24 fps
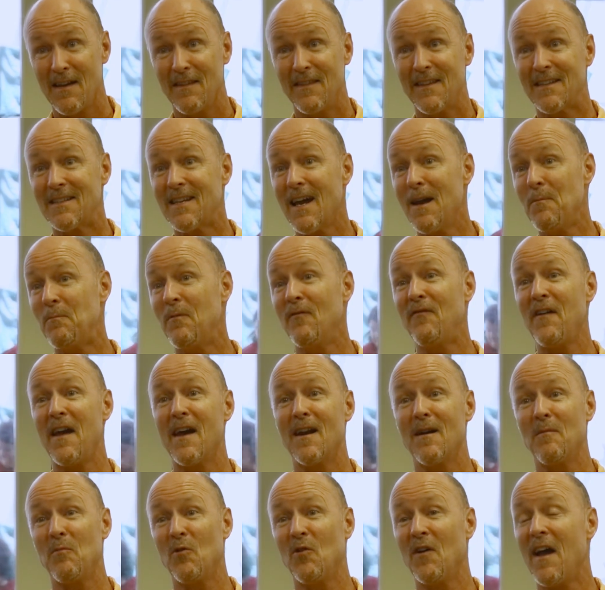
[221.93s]
The type of
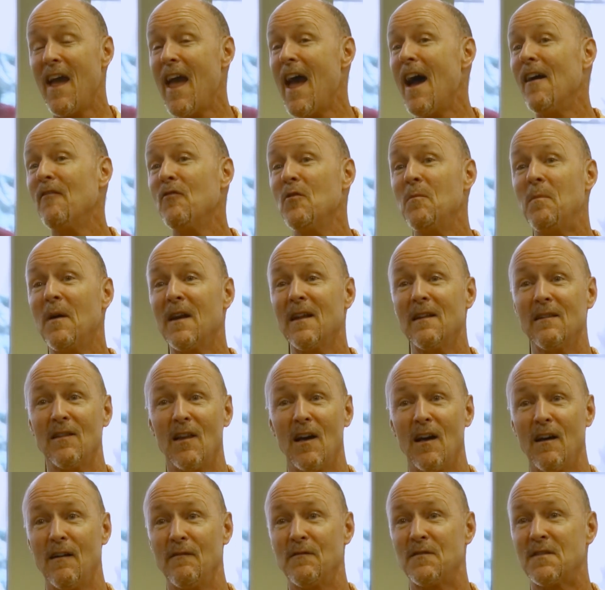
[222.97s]
animal everybody
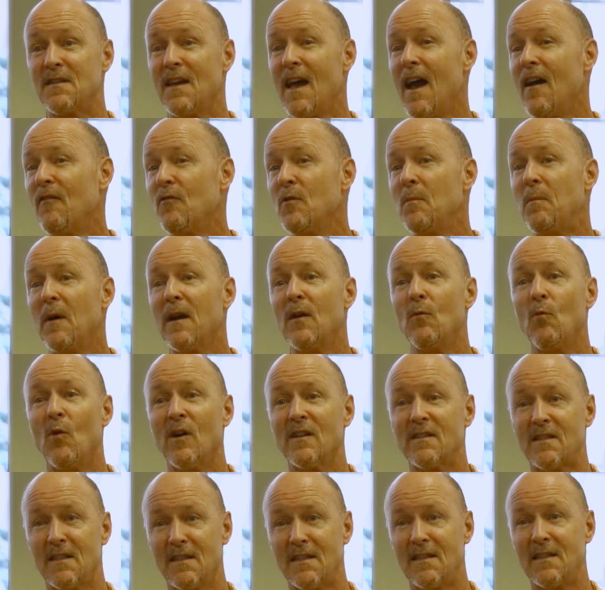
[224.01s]
loves, everybody
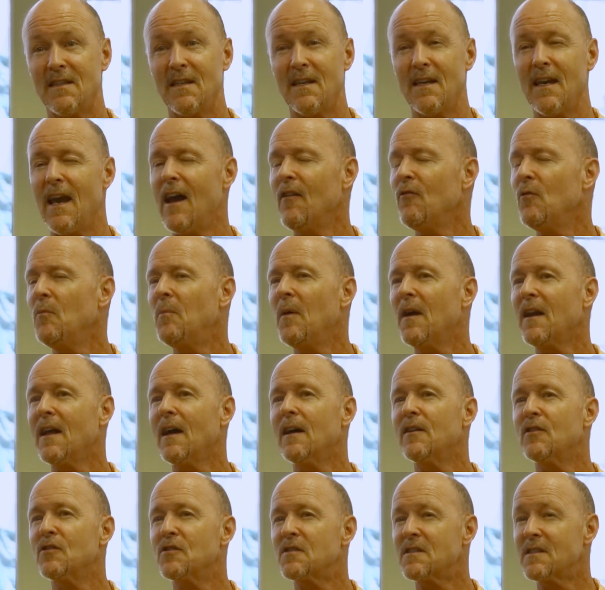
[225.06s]
wants to see,
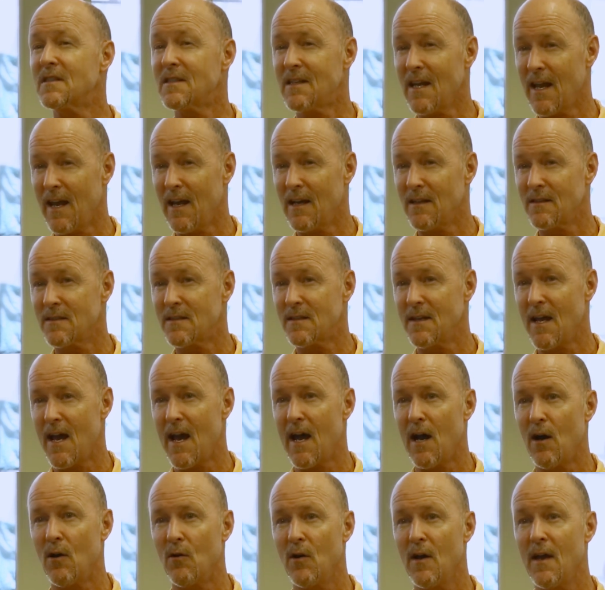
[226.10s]
everybody understands
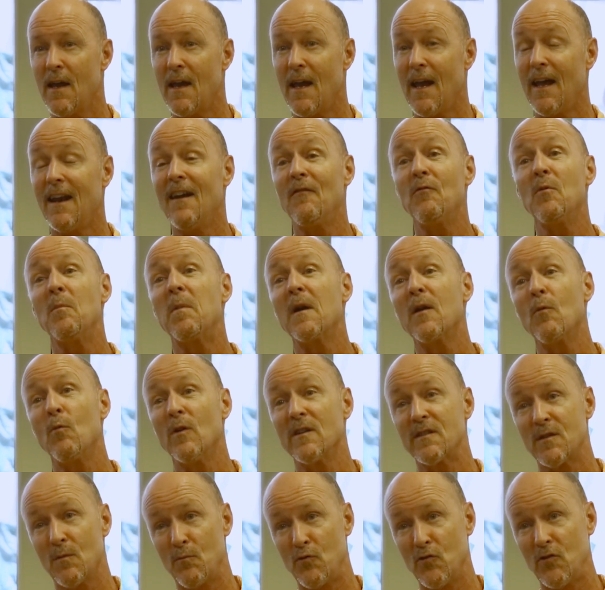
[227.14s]
now, and everybody
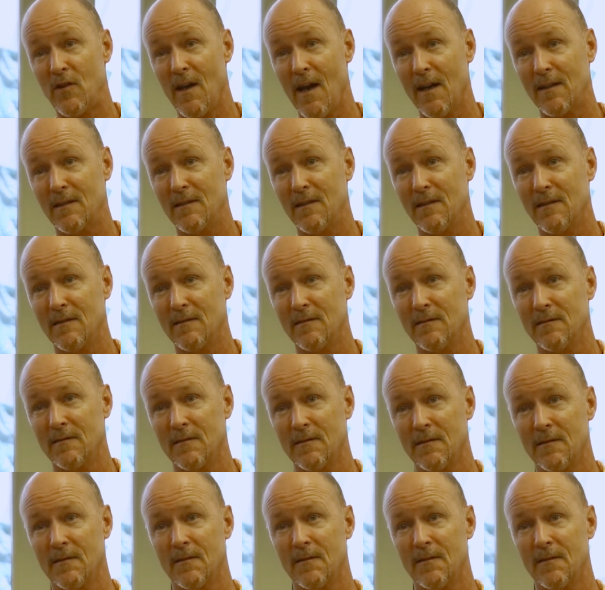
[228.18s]
wants to protect.